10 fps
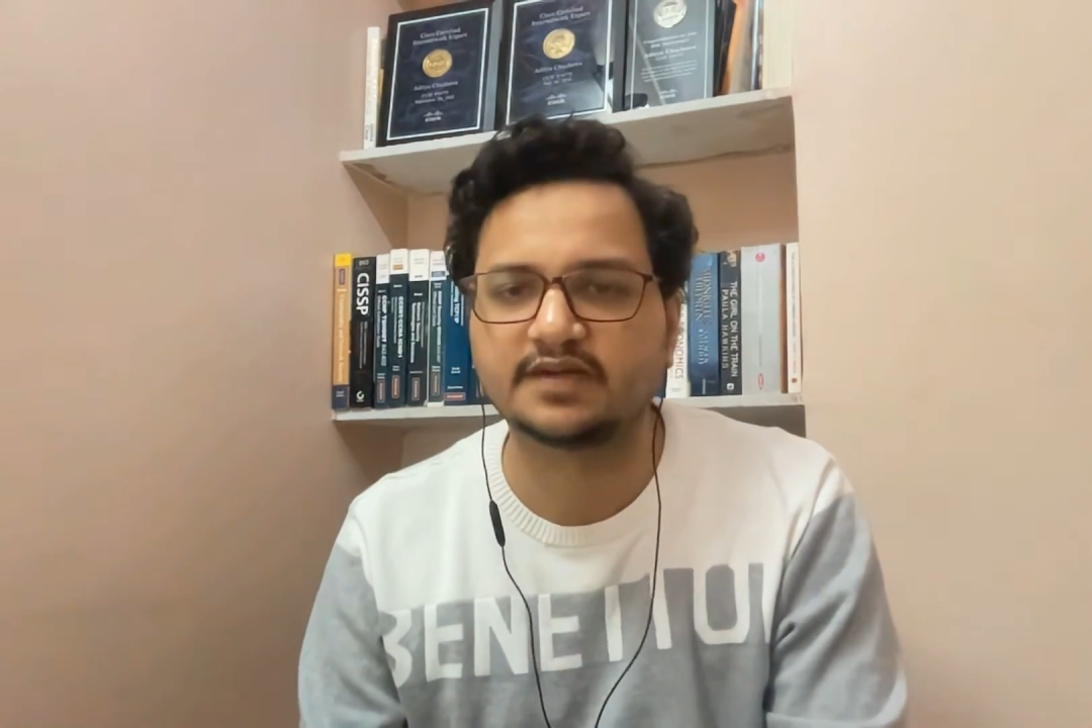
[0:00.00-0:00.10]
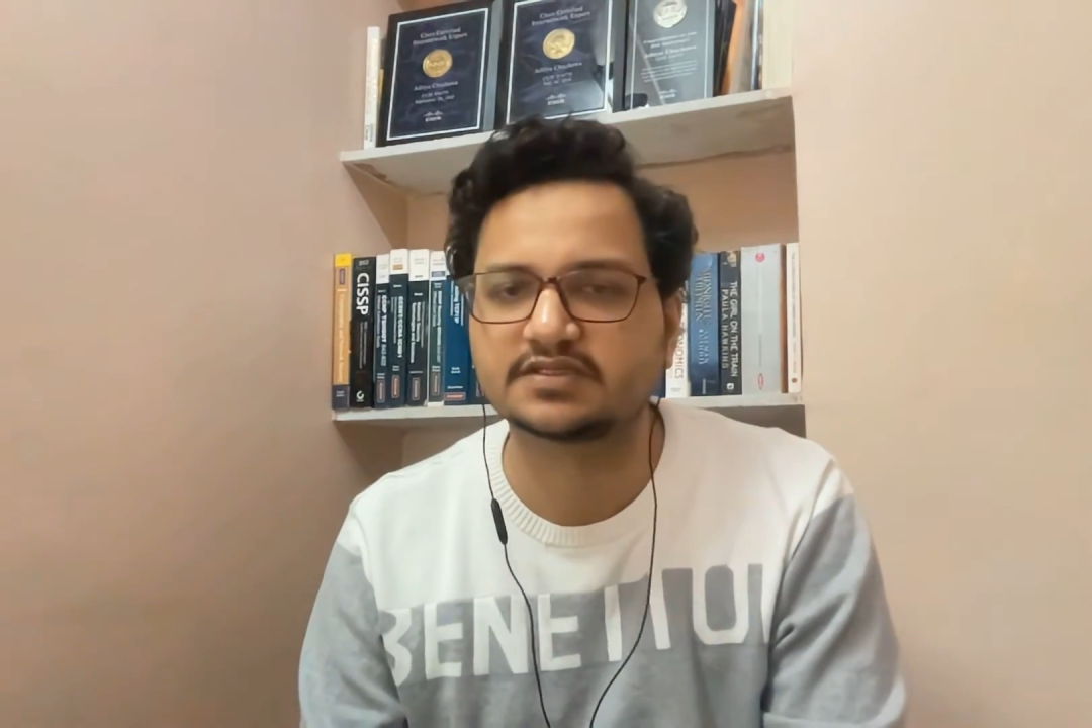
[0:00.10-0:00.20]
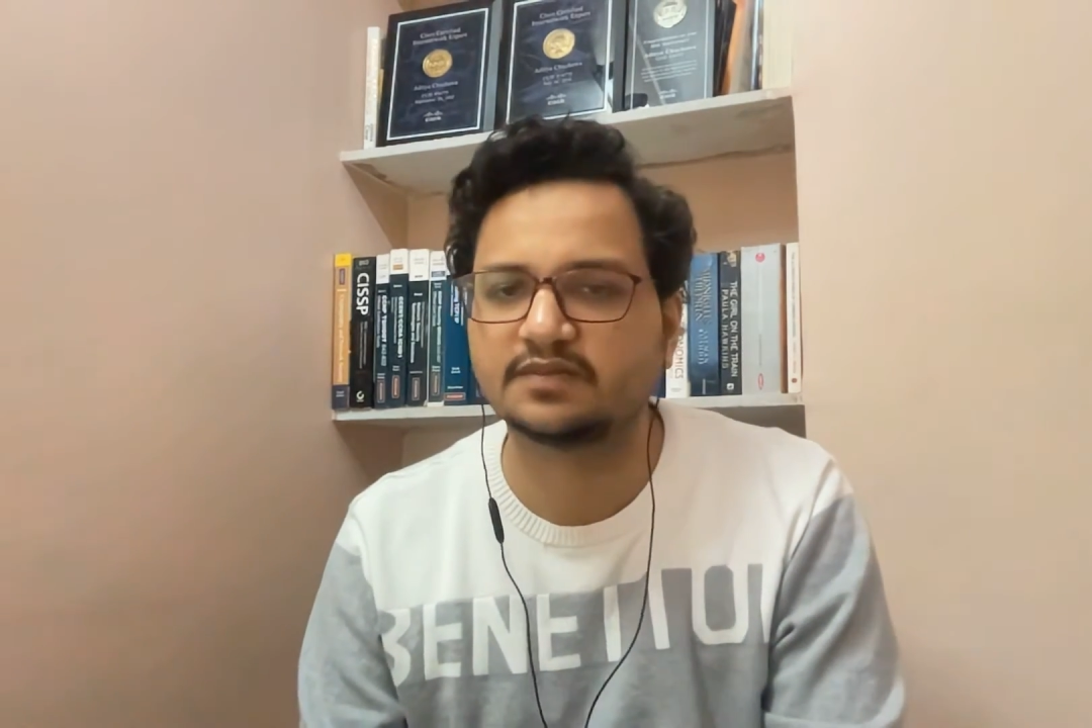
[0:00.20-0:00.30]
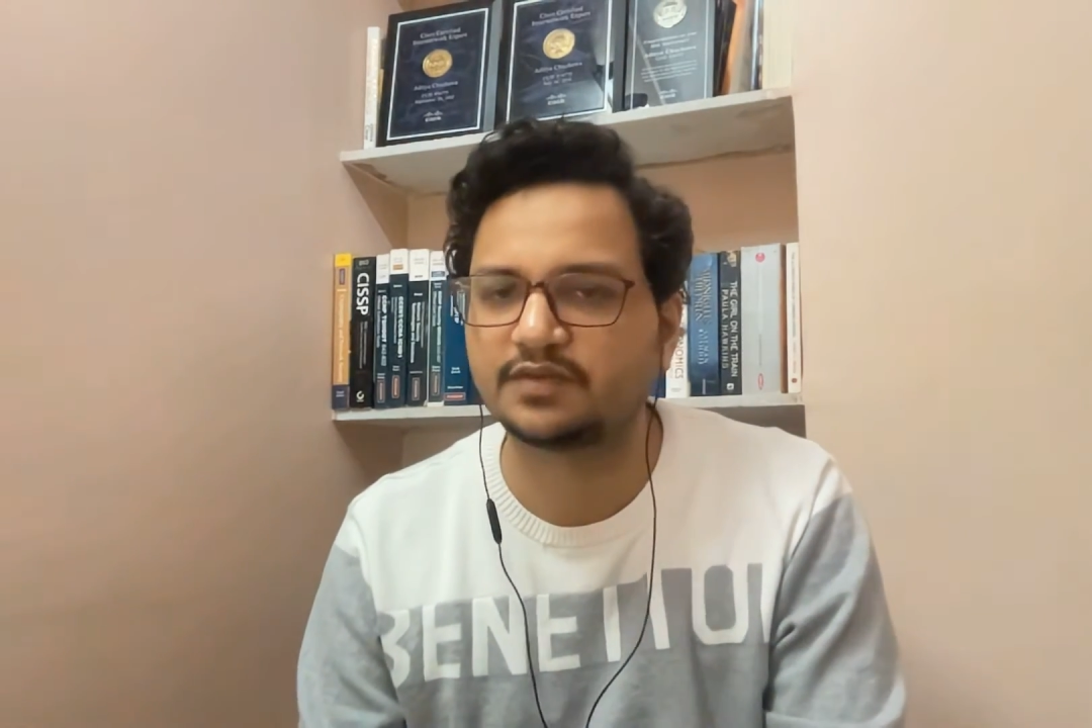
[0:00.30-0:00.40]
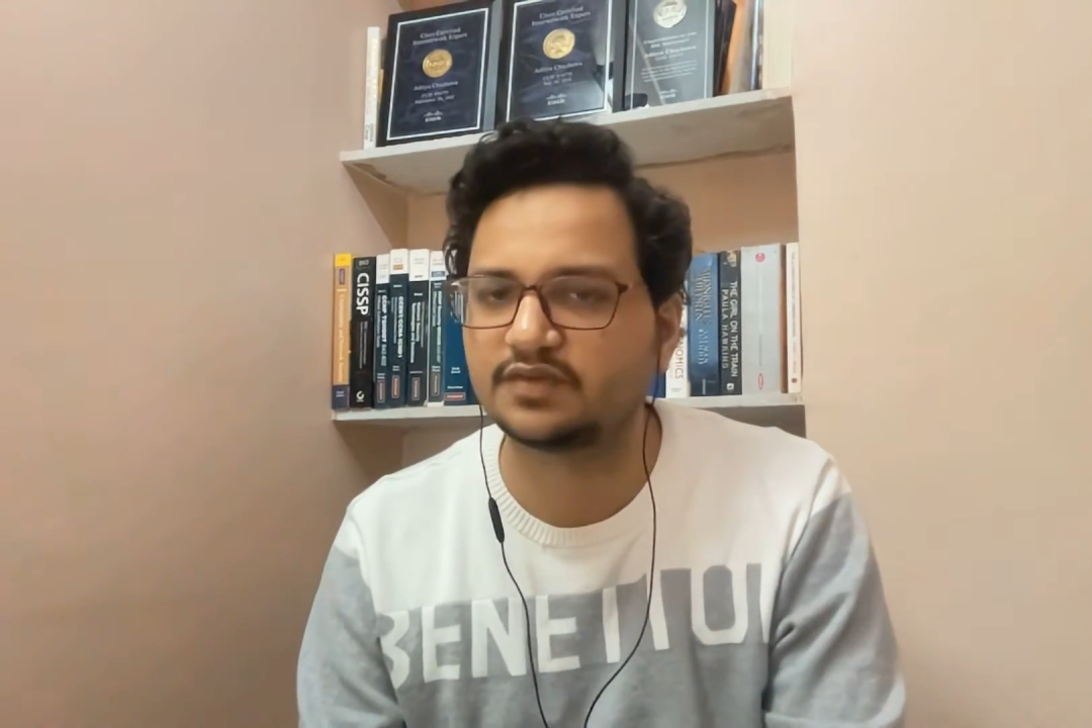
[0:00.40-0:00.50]
as
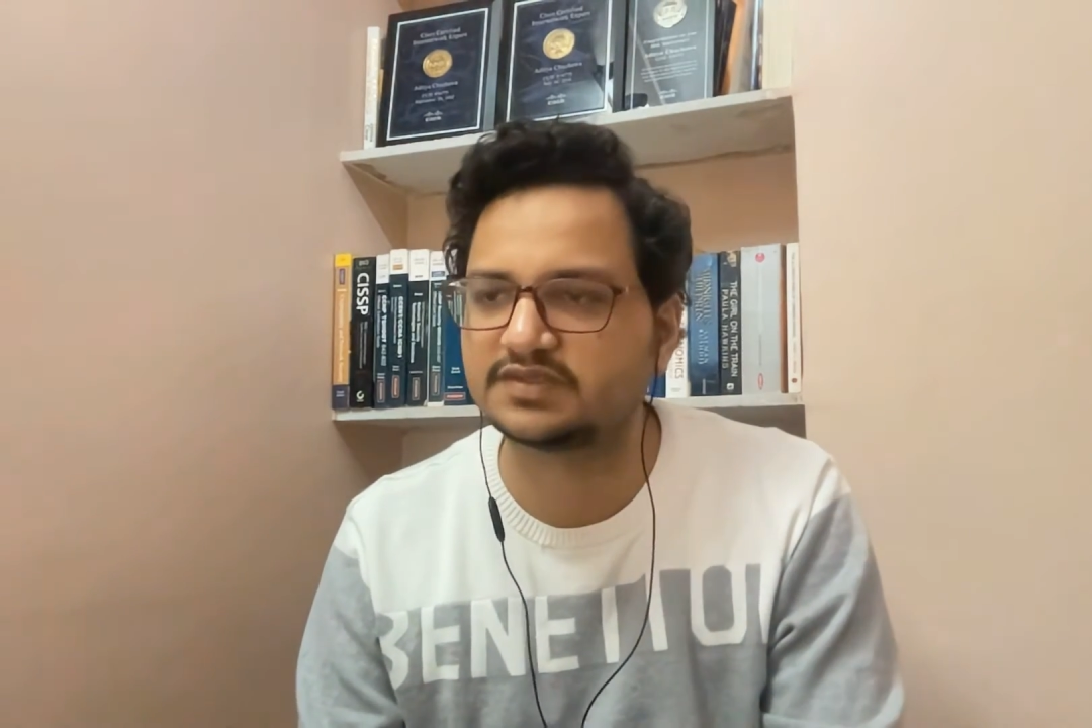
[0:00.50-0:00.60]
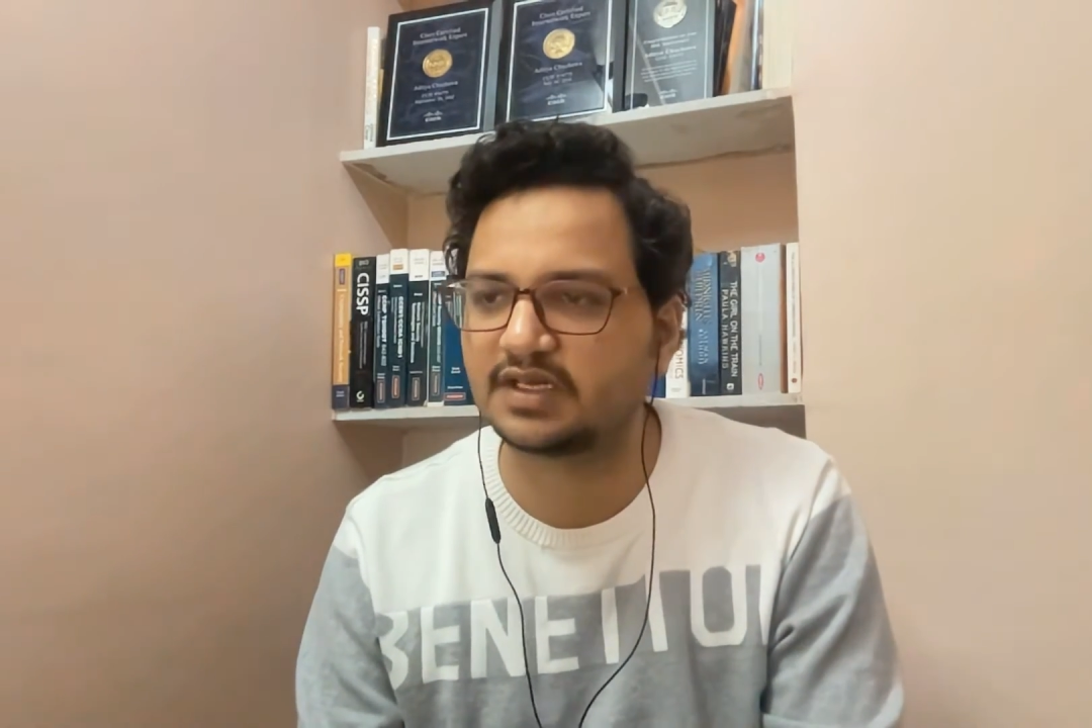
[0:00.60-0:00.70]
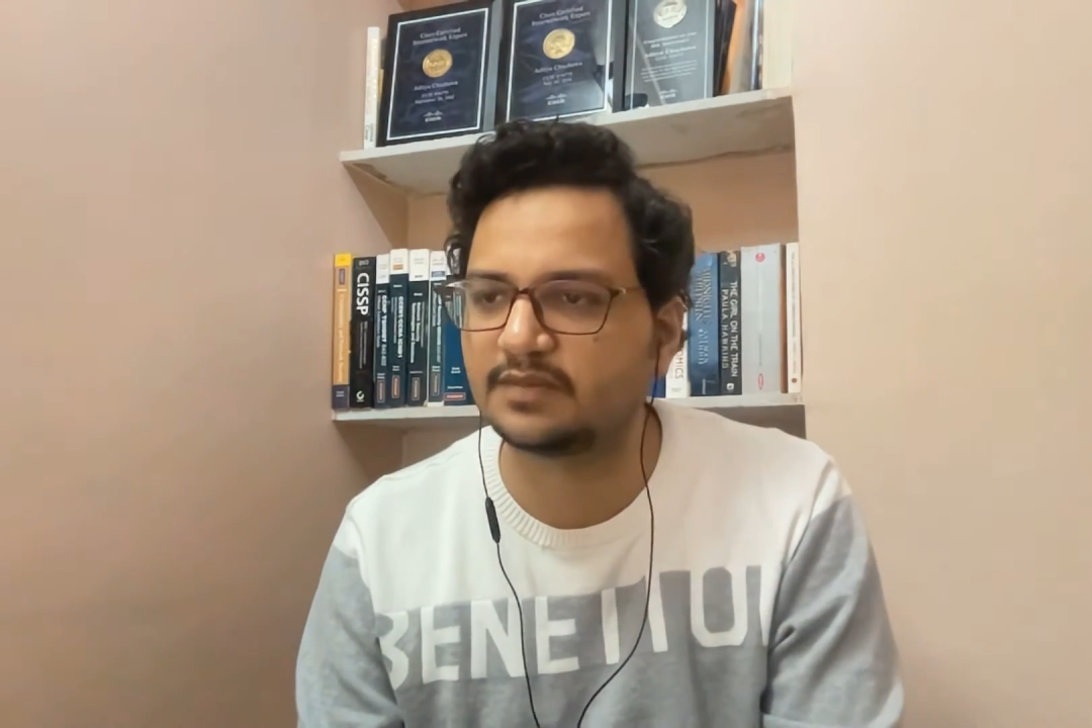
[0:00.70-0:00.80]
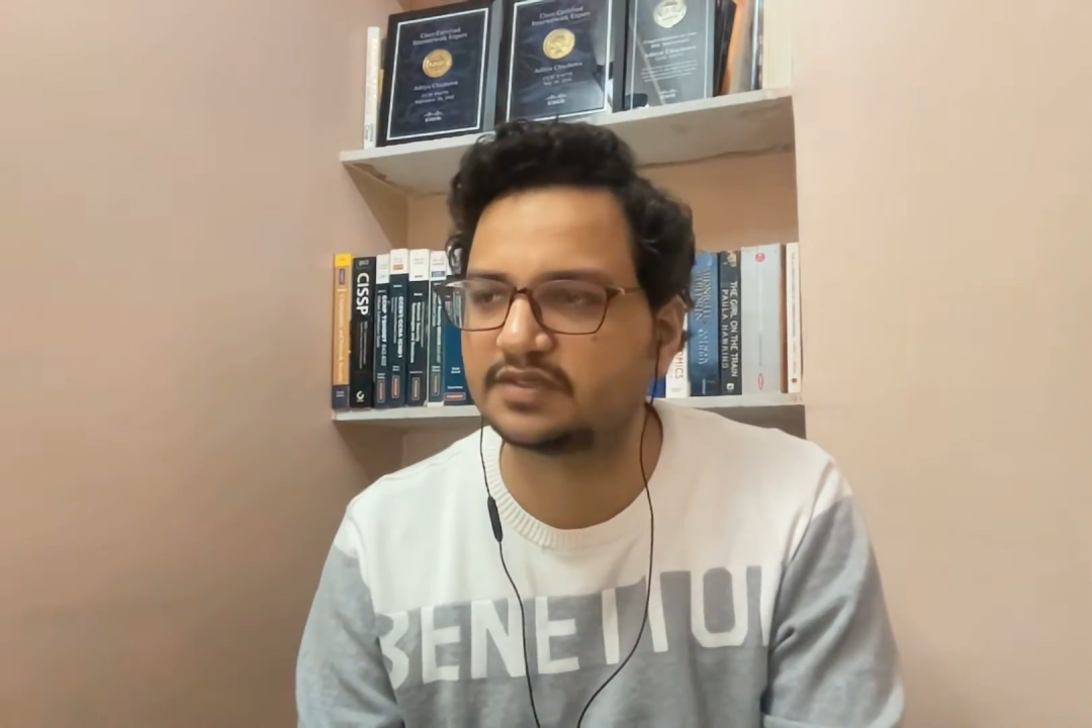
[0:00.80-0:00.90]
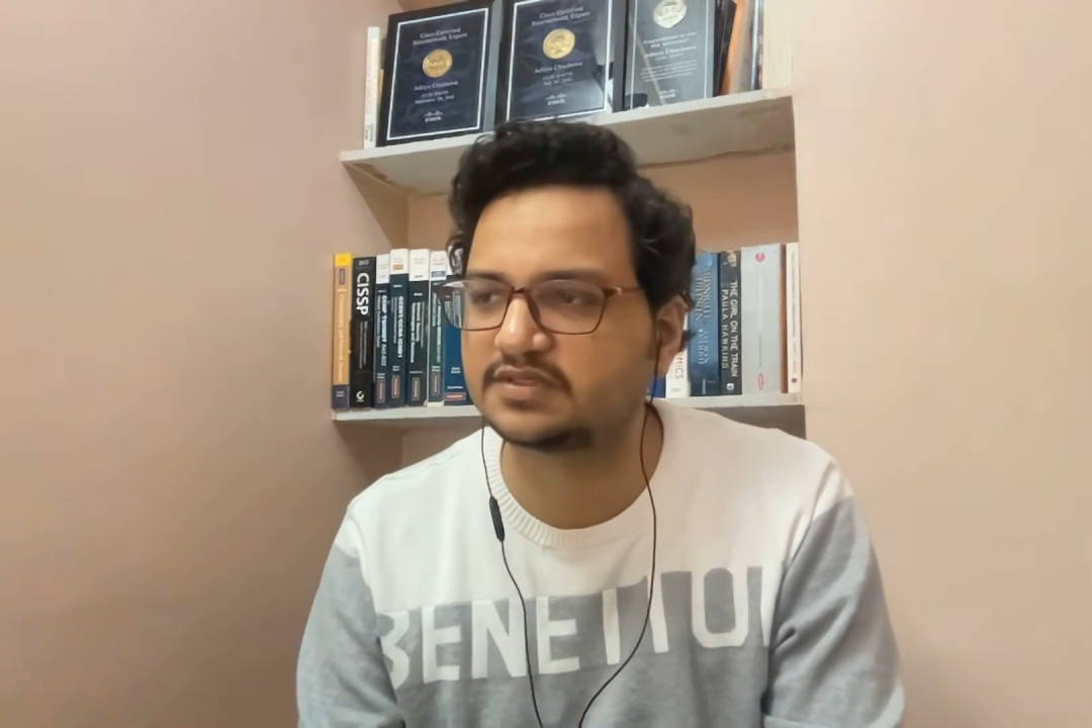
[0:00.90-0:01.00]
compared to
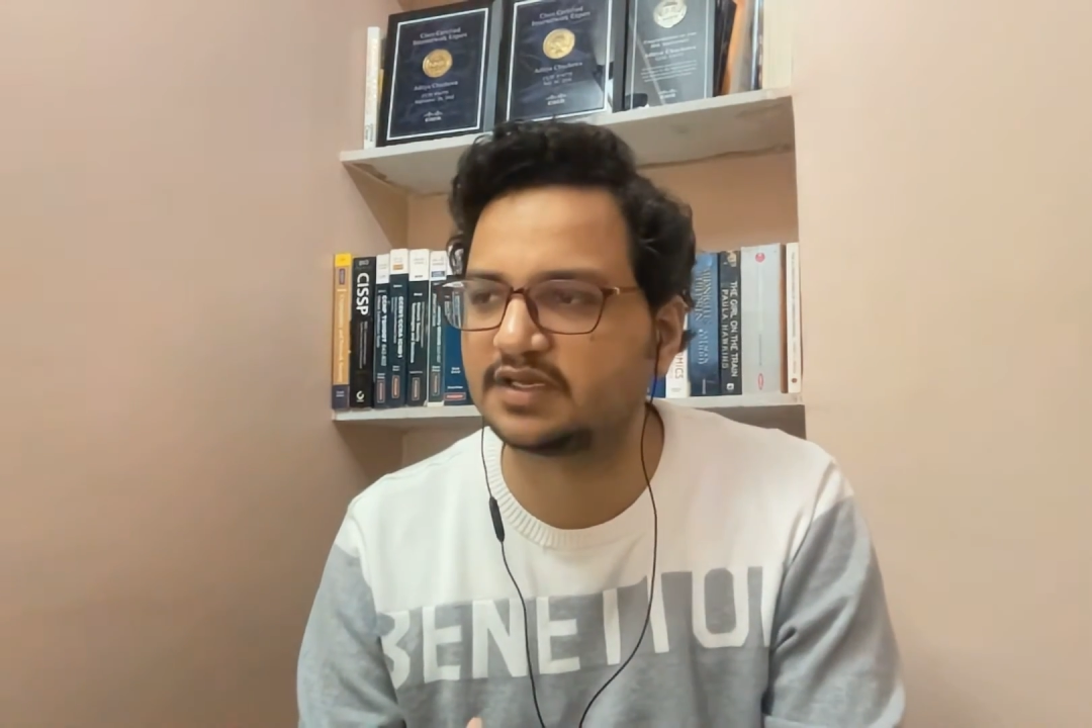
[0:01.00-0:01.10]
sybex,